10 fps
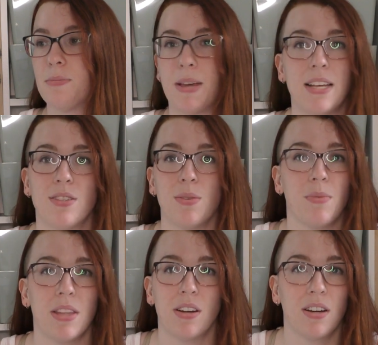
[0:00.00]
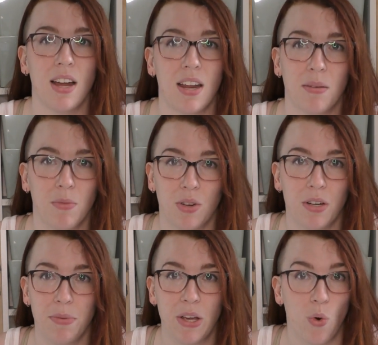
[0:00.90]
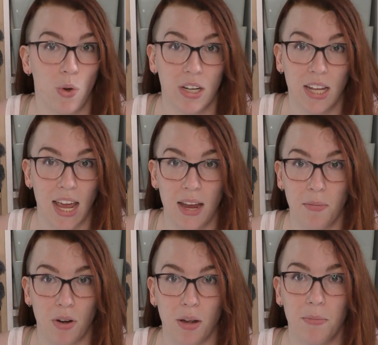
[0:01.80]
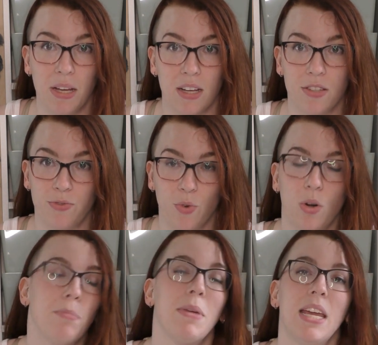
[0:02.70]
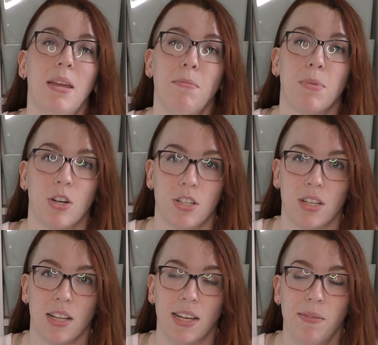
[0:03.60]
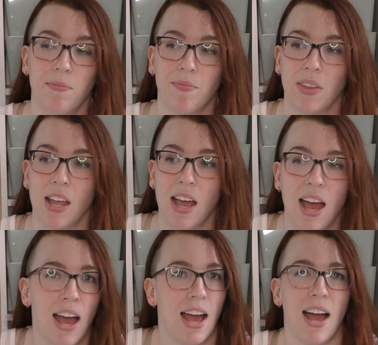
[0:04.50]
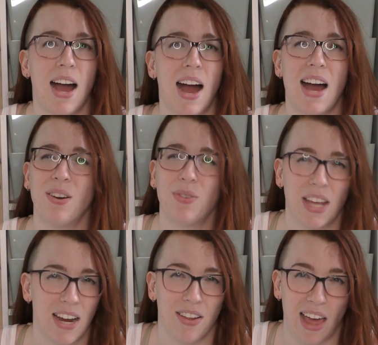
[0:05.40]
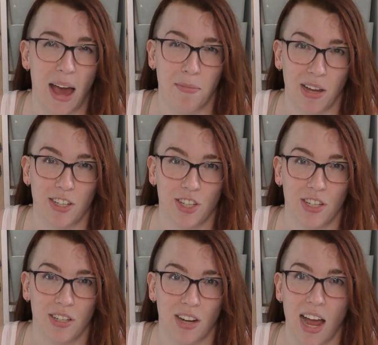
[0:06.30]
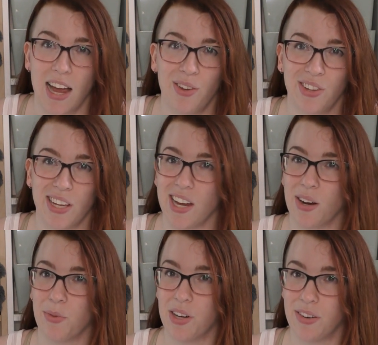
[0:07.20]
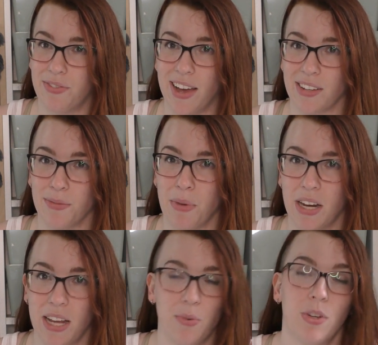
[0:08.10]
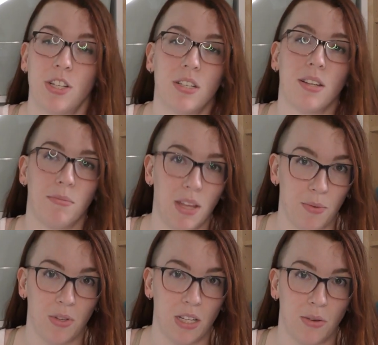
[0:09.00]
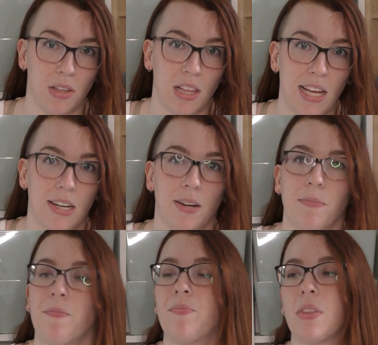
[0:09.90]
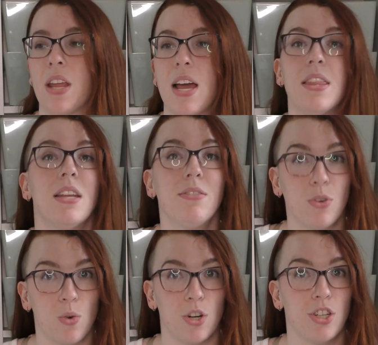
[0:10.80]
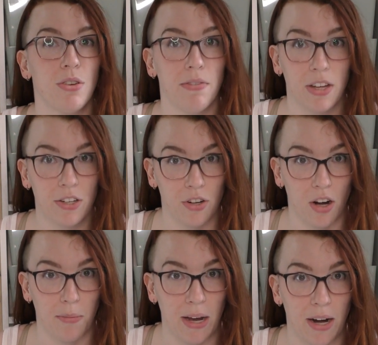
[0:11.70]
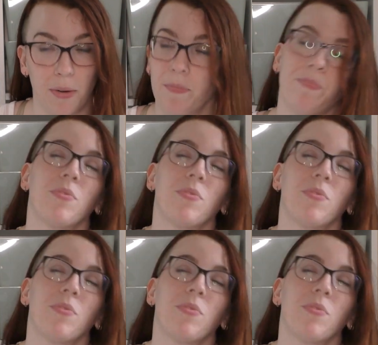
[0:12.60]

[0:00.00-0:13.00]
based on whether or not I'm going to be on camera, because for me, personally, I don't care that much. I only care when it affects money, which is something we'll deal with later. And then, of course, you have underarm hair.